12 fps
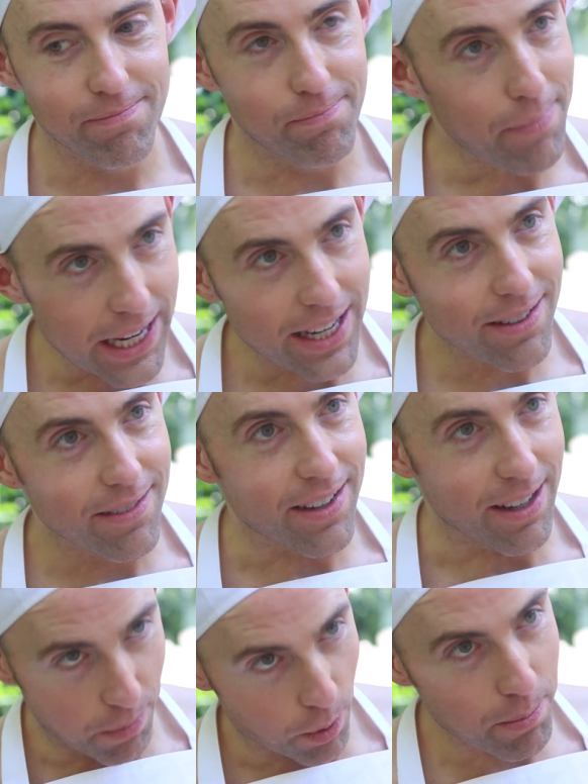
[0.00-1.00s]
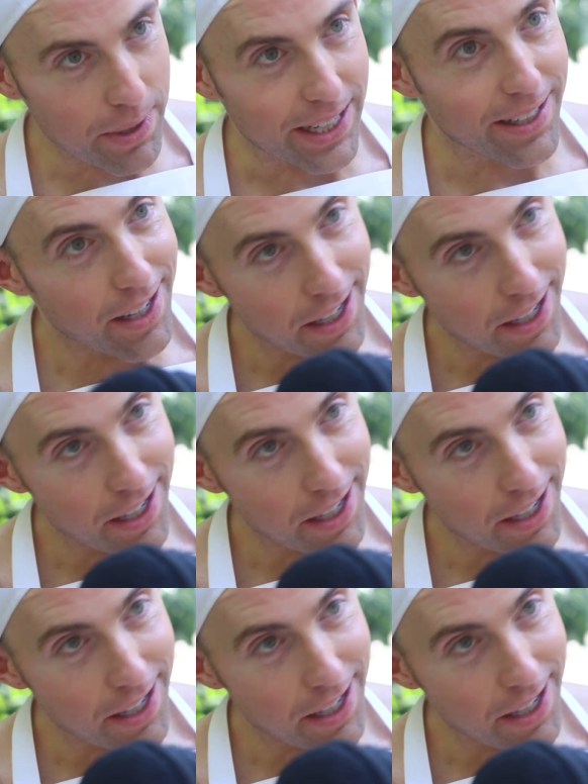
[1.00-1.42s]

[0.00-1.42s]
meat, and more meat.